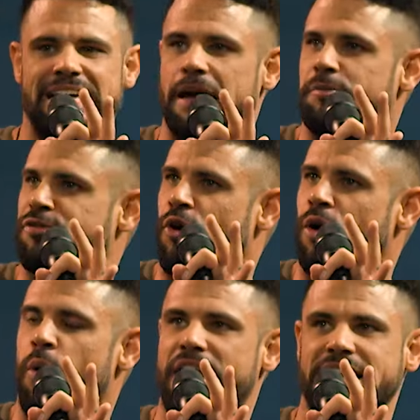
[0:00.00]
Him for
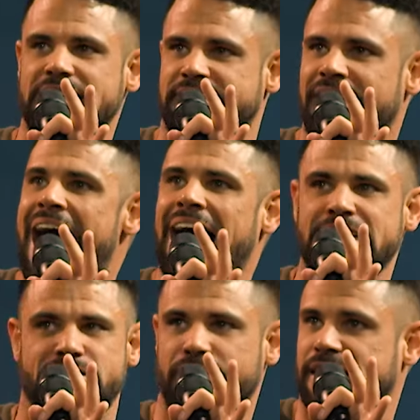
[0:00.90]
what He
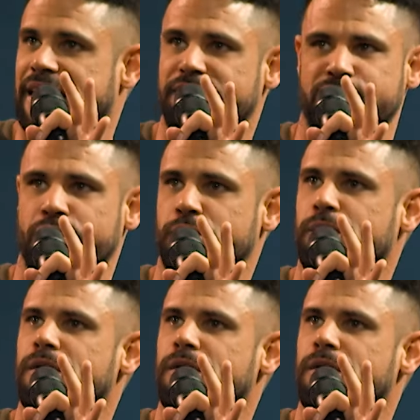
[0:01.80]
died to give you.